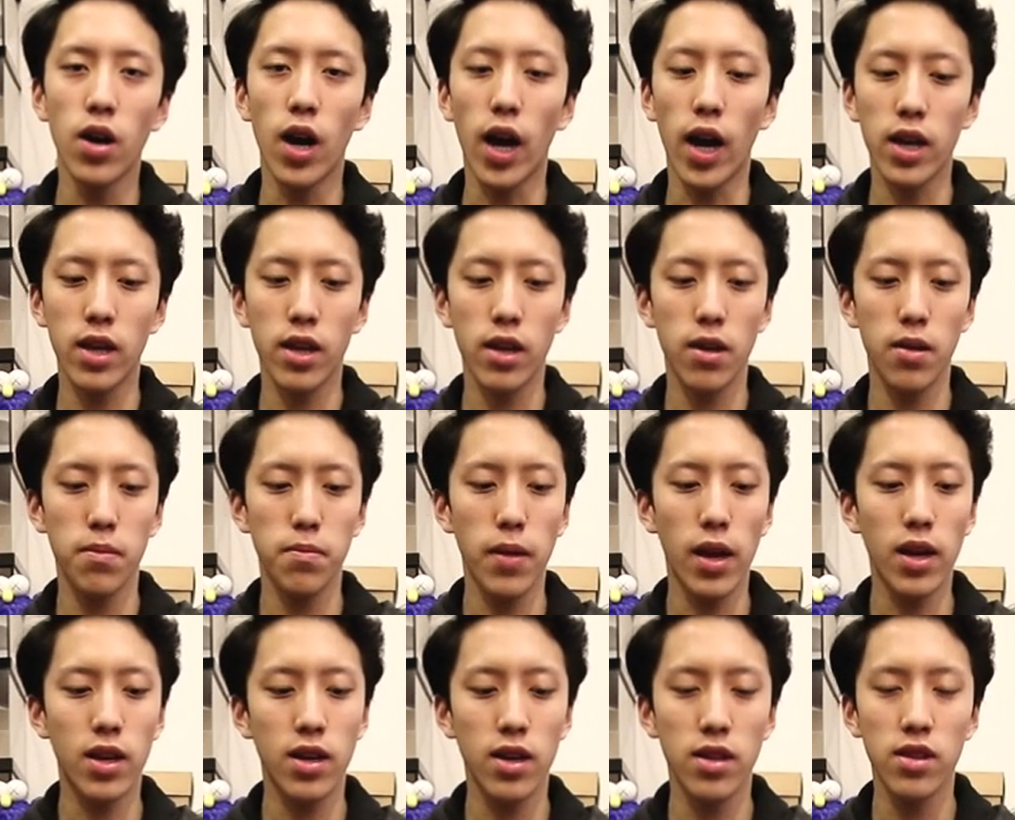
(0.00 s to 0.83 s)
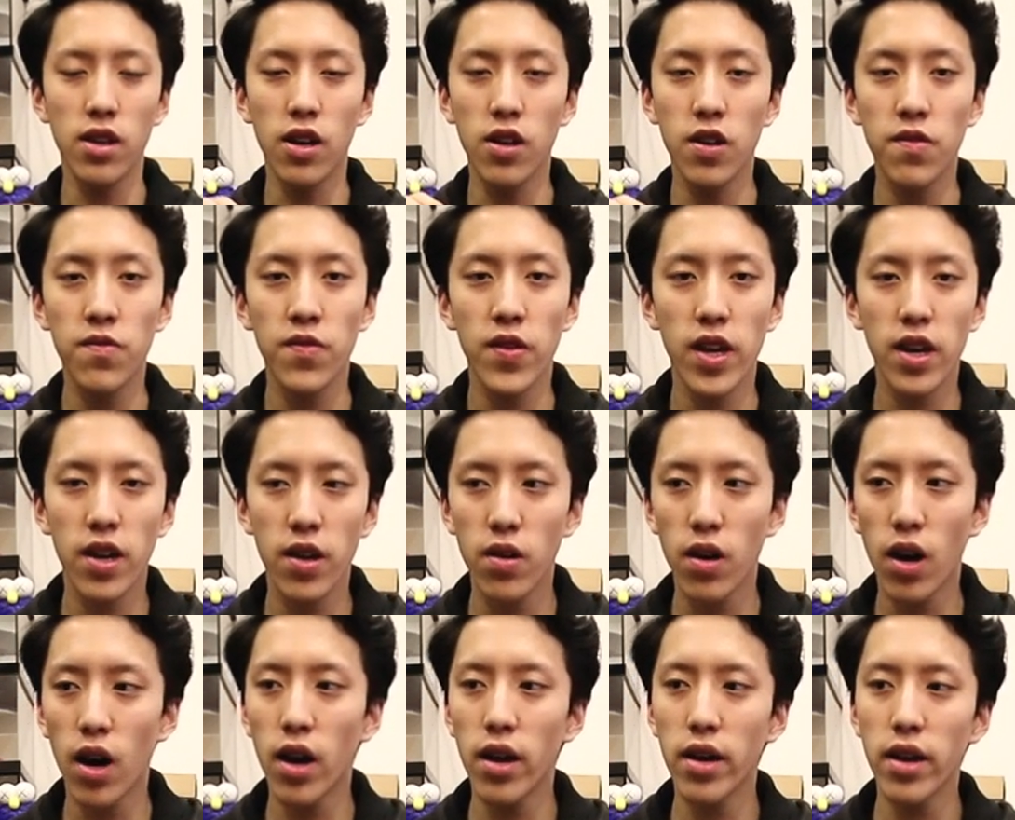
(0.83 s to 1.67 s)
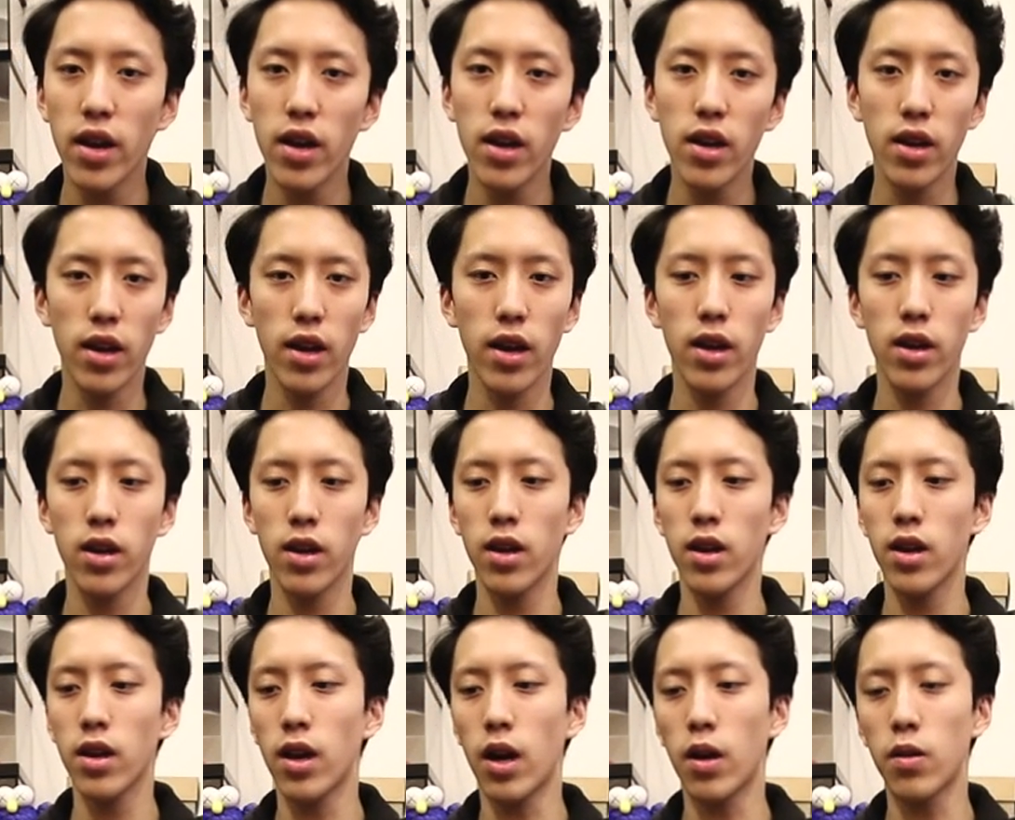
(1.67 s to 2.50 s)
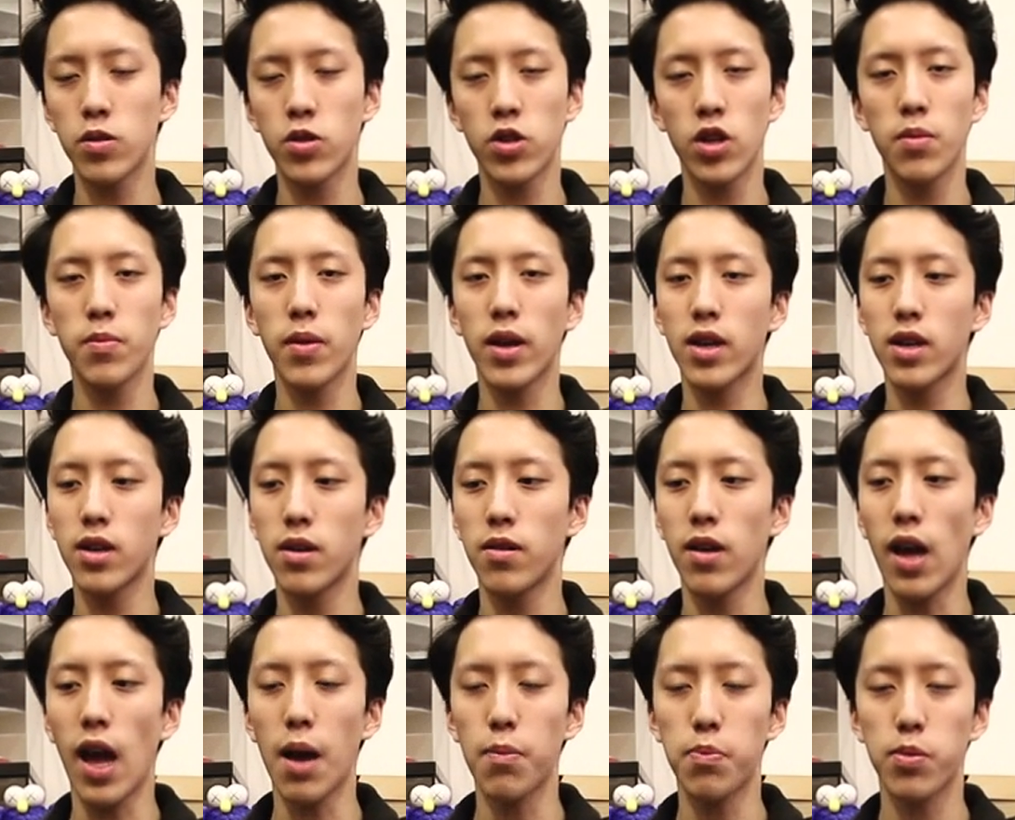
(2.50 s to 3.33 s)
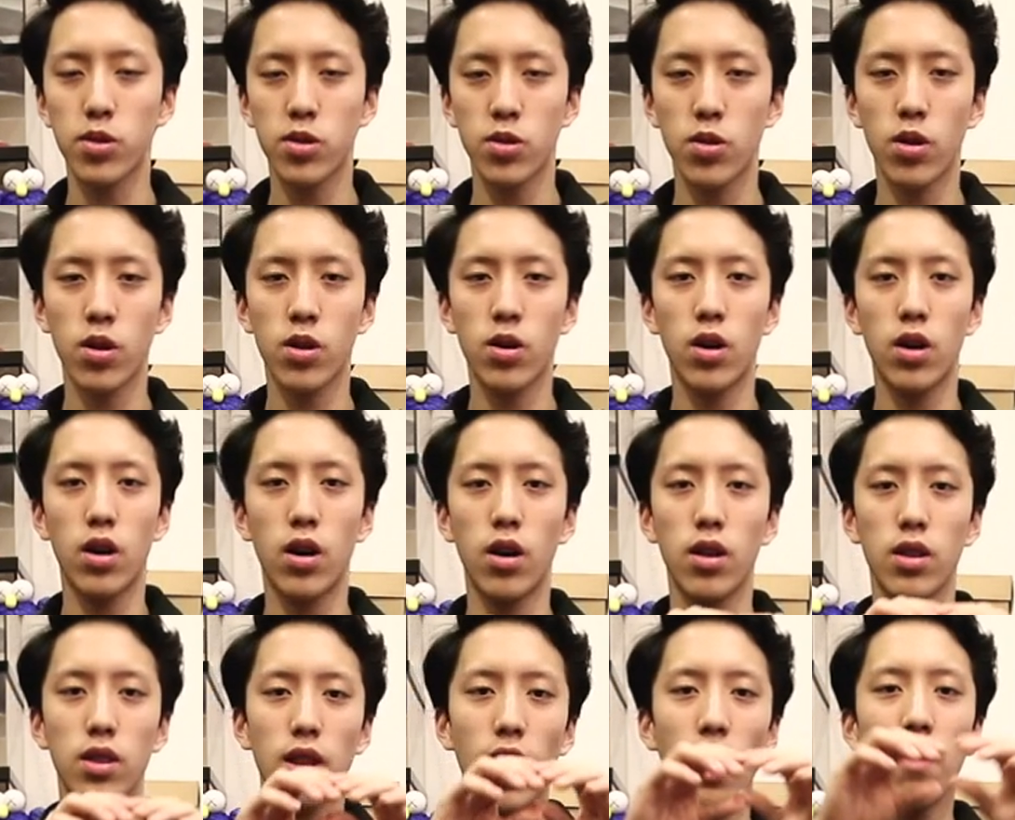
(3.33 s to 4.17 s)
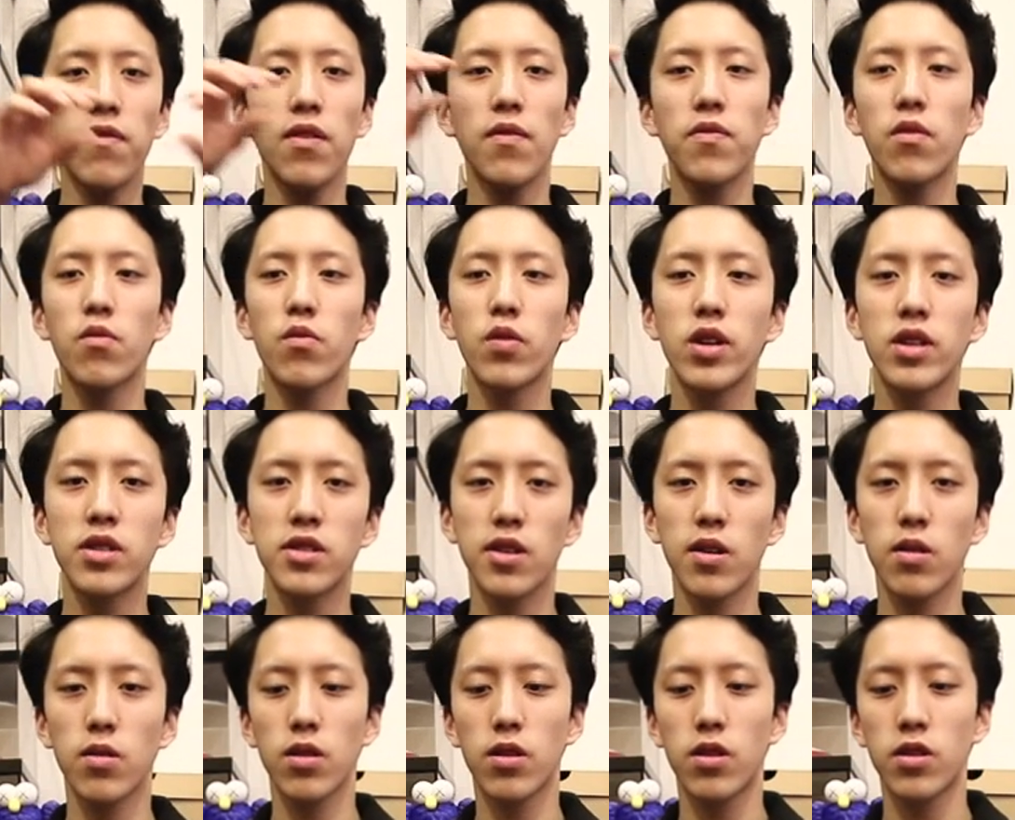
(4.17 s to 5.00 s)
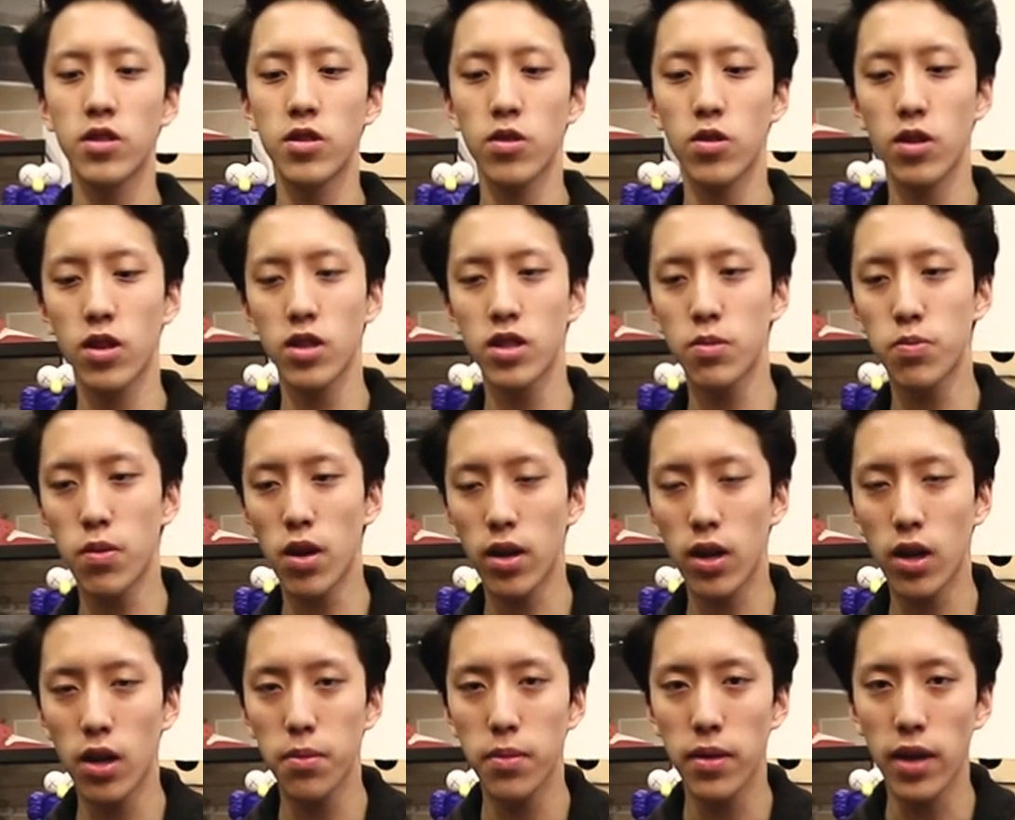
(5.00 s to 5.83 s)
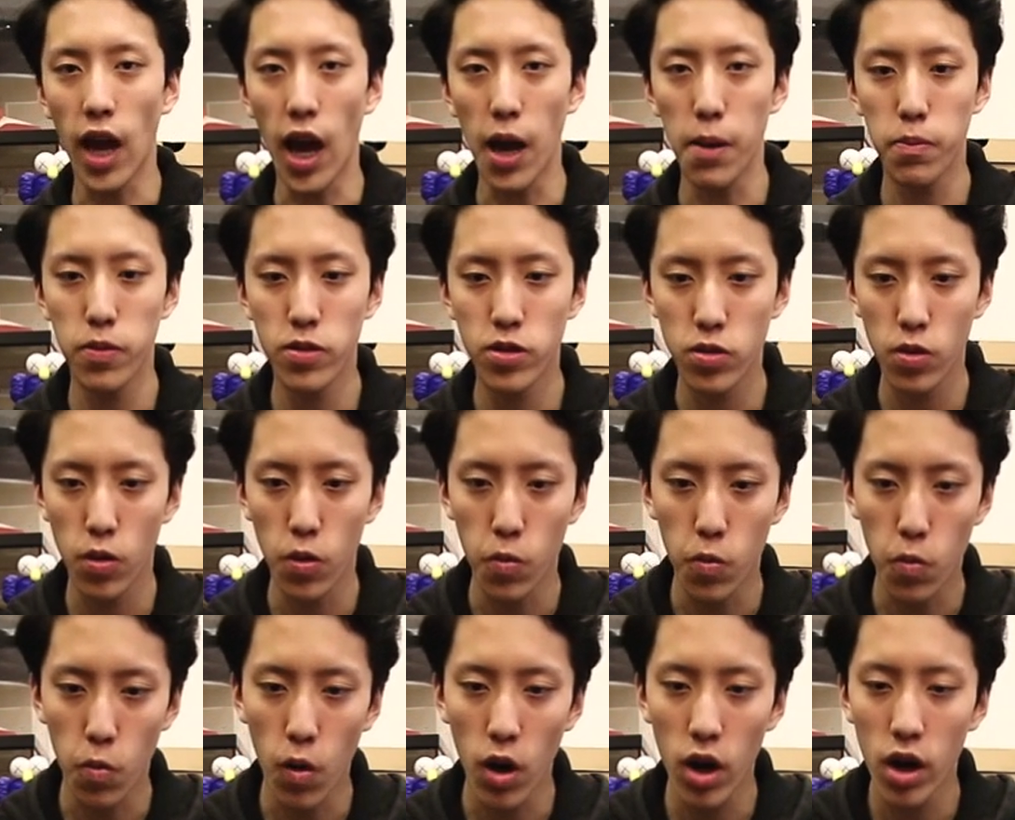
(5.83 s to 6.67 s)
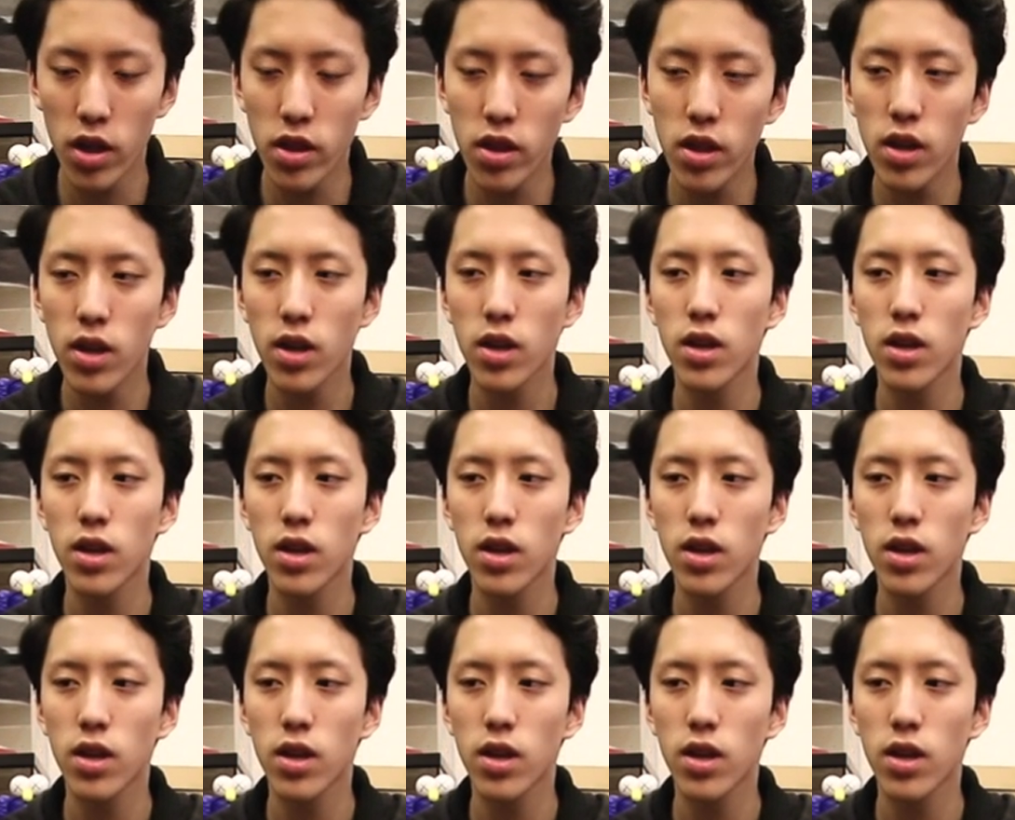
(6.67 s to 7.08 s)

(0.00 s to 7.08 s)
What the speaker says: I can make another video on it, and then I'll try to make an episode called Life of a Reseller. So this is probably going to be episode 1.